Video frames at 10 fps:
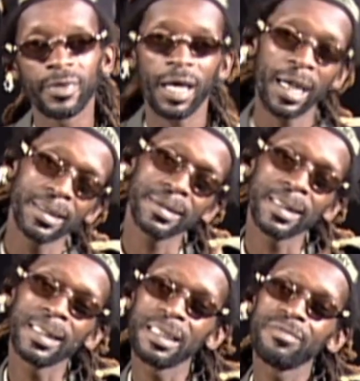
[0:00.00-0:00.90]
I tell
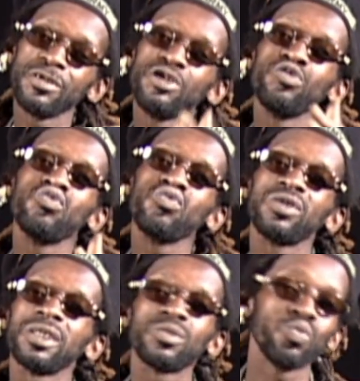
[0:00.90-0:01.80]
them if you use
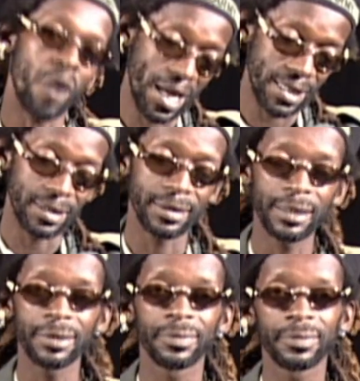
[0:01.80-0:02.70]
it wisely.